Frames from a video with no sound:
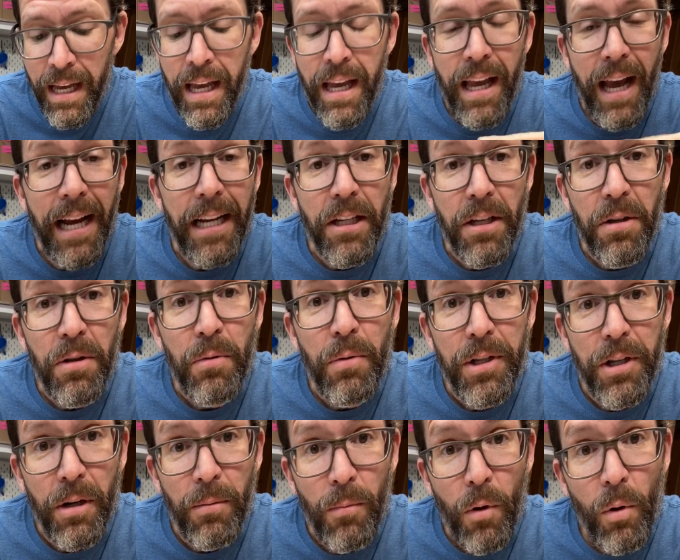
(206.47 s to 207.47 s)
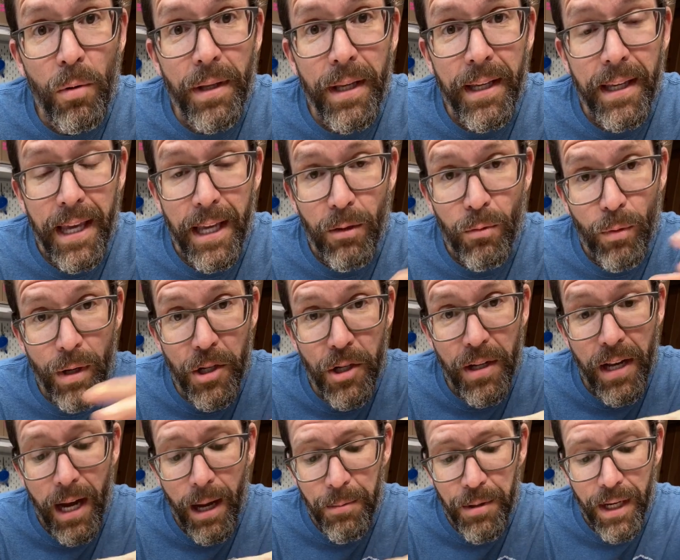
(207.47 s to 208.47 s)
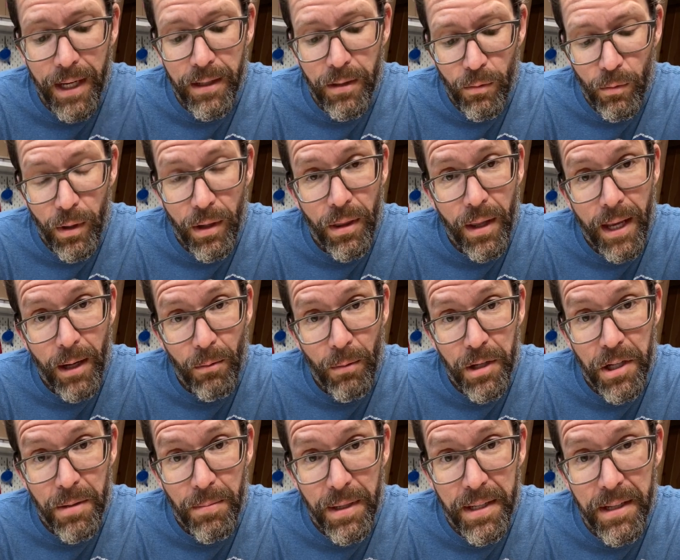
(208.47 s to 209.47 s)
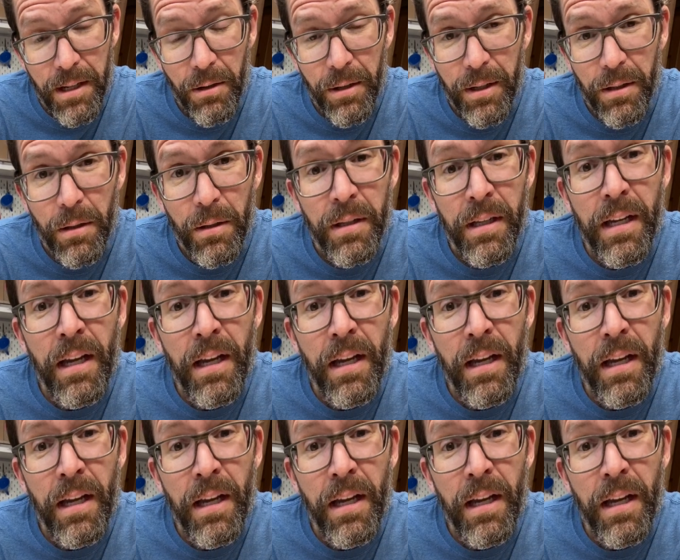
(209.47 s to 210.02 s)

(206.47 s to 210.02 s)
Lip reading: I knew when you're molding a rigid object with a rigid material,